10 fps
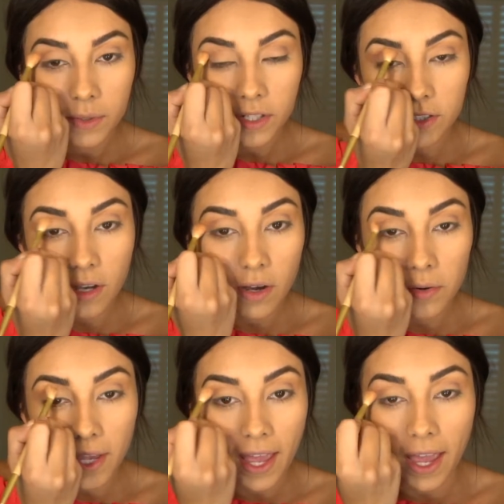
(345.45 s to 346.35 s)
which is
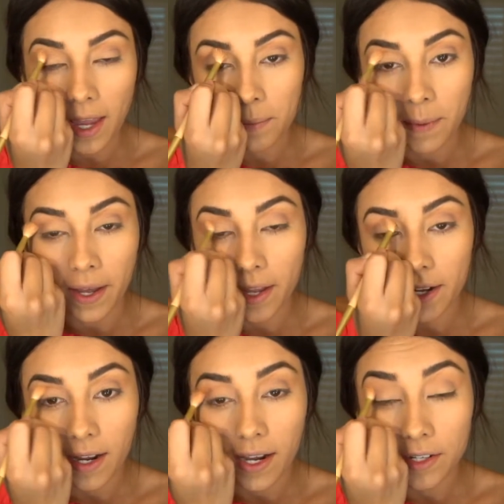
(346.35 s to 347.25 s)
okay,
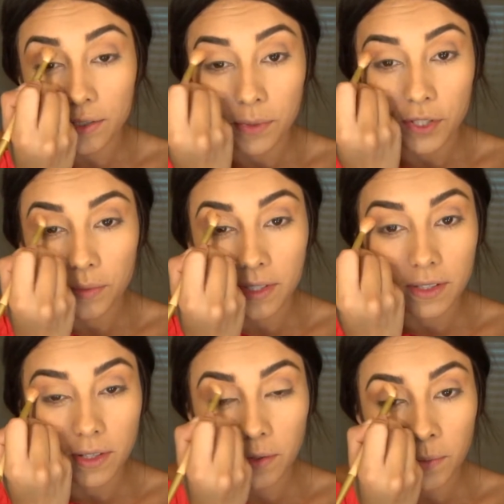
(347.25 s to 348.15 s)
but I just wish it was a
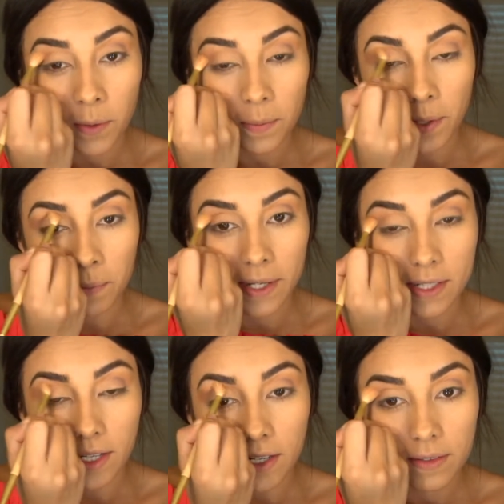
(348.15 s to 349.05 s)
little more
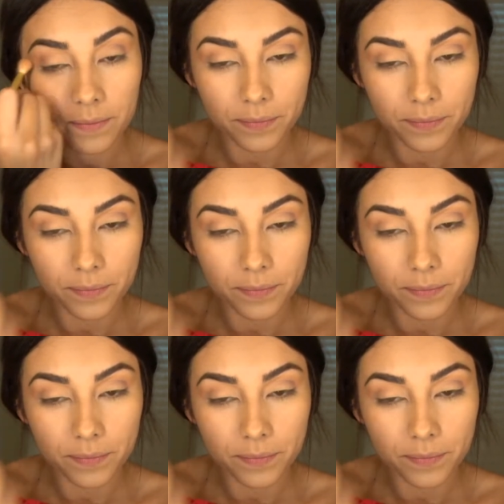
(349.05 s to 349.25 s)
pigmented.